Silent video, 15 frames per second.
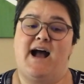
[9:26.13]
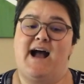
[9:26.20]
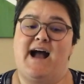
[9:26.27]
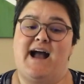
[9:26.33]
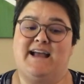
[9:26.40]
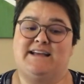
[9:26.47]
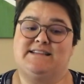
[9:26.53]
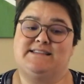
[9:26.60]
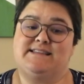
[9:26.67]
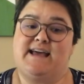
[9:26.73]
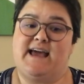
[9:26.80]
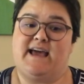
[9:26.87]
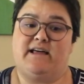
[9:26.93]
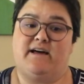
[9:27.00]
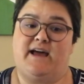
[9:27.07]
I can
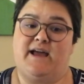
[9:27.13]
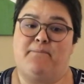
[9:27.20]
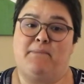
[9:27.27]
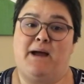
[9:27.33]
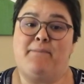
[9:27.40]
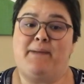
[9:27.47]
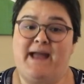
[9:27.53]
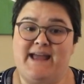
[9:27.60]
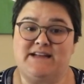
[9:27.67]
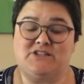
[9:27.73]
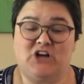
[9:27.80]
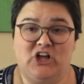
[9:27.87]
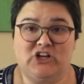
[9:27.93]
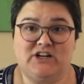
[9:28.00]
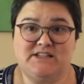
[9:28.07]
say like my pain
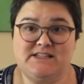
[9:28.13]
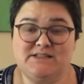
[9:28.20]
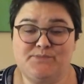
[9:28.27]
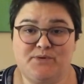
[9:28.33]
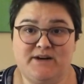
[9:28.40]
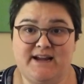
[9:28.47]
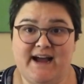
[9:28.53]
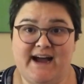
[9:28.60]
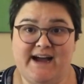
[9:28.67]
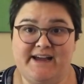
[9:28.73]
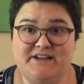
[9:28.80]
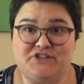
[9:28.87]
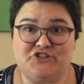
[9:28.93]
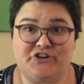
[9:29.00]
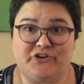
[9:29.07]
tolerance is pretty high
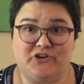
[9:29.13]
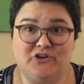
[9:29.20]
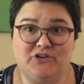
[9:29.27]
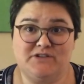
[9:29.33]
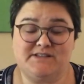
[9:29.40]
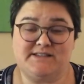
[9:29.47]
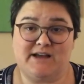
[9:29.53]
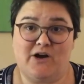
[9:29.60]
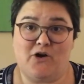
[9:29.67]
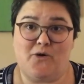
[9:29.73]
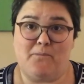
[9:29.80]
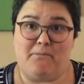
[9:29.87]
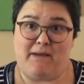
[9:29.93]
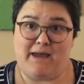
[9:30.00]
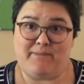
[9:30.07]
in general, so
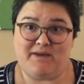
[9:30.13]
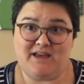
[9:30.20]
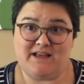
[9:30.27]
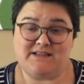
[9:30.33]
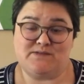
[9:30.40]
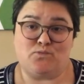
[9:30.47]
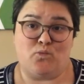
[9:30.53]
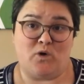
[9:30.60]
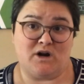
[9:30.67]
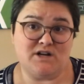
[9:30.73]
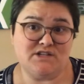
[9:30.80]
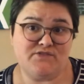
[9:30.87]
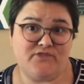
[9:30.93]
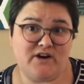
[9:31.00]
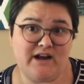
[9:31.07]
maybe it's
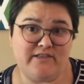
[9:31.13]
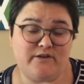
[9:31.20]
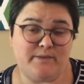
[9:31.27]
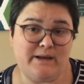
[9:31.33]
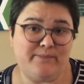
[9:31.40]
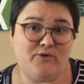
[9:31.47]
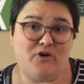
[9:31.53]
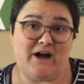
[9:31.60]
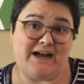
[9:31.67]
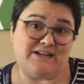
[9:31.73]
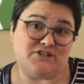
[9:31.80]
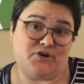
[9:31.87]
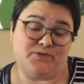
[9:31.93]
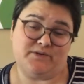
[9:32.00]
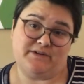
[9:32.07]
worse for other people. I
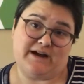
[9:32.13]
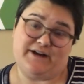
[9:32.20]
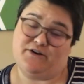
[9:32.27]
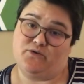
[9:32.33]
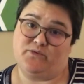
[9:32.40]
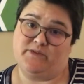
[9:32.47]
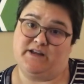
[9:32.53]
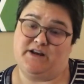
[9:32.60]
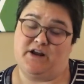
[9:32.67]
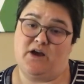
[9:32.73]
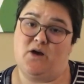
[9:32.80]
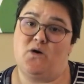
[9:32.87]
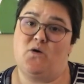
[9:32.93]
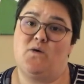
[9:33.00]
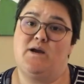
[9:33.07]
don't really
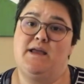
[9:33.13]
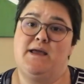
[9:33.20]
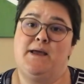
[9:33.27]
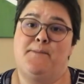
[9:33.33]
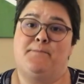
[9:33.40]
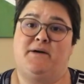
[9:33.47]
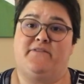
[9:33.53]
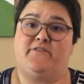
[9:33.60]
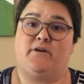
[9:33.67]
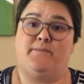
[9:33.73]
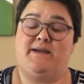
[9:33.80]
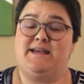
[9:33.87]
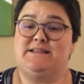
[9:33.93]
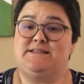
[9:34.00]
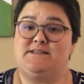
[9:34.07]
know, but for
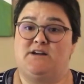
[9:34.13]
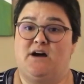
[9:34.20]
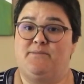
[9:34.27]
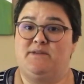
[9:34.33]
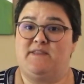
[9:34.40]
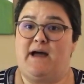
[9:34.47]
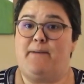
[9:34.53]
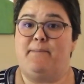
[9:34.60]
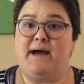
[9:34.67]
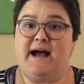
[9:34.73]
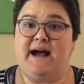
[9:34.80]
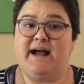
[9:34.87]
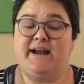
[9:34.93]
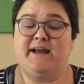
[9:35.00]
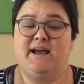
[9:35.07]
me it's not been that
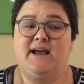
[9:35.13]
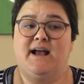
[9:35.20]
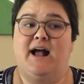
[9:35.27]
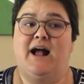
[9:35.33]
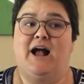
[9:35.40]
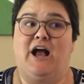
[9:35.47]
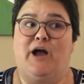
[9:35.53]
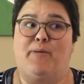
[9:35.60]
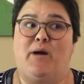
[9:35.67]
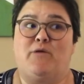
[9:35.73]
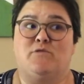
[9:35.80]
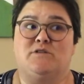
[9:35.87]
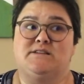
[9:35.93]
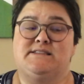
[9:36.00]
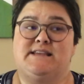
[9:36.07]
bad. I
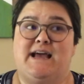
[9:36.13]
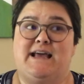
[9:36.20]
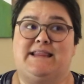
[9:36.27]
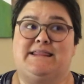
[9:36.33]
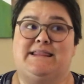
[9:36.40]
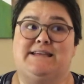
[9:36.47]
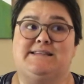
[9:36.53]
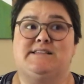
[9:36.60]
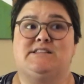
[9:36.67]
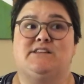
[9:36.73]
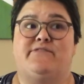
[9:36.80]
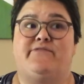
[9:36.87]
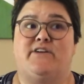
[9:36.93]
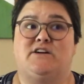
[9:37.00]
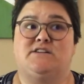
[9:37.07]
will say this is the
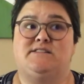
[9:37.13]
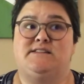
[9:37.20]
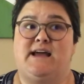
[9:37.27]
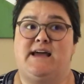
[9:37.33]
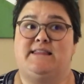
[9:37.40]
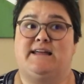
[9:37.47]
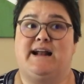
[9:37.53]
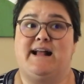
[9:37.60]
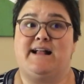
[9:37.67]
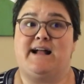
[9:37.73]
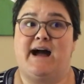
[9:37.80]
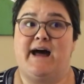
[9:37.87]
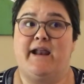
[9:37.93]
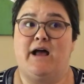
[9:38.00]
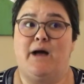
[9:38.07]
first day that I
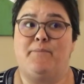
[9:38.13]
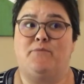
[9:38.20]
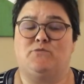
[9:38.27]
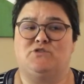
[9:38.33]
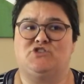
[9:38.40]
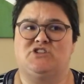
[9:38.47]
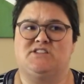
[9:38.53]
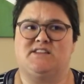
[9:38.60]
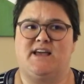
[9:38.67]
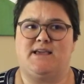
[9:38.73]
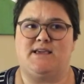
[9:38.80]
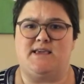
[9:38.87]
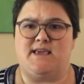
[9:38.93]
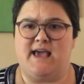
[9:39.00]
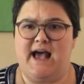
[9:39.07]
got up and was just like,
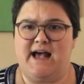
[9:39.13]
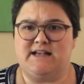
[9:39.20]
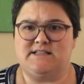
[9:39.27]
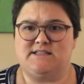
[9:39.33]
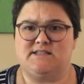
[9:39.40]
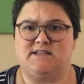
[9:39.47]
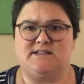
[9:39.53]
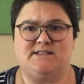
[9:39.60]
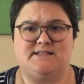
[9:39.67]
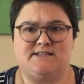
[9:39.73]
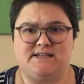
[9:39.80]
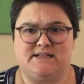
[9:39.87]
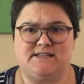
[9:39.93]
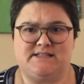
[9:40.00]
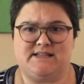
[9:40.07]
yes, let's
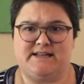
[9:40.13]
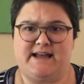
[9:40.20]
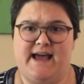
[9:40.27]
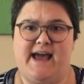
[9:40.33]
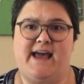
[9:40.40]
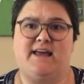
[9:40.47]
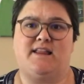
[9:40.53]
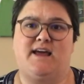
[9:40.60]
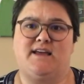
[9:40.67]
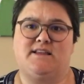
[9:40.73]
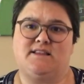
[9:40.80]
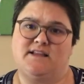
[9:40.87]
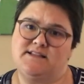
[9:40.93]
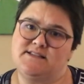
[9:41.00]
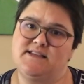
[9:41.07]
seize the day, like
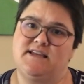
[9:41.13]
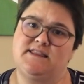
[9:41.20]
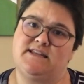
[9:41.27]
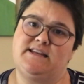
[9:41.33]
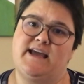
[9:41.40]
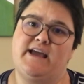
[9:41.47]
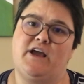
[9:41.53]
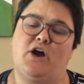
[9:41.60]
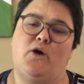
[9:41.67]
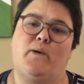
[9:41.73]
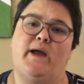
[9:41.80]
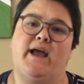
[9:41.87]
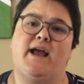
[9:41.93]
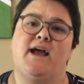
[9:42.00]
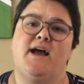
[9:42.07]
let's get the day
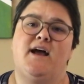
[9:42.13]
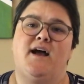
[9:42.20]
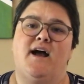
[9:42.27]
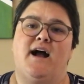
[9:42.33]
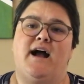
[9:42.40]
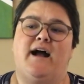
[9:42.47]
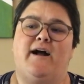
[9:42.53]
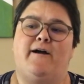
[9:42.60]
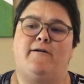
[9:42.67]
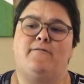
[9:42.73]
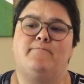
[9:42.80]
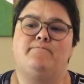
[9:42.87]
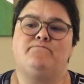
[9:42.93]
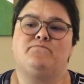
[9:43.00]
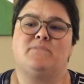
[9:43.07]
going.
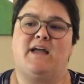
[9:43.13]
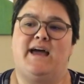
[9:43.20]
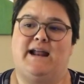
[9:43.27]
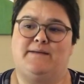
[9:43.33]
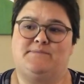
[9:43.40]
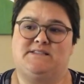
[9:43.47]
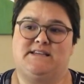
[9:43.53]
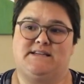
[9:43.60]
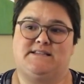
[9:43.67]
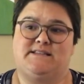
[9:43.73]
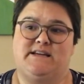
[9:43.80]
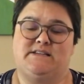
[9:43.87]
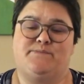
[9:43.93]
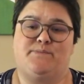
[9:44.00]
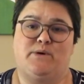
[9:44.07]
And I'm 6
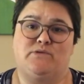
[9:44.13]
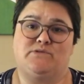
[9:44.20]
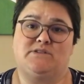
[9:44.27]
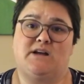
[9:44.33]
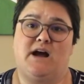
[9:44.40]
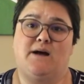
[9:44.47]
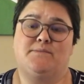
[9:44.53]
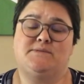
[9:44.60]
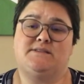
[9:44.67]
days post-op.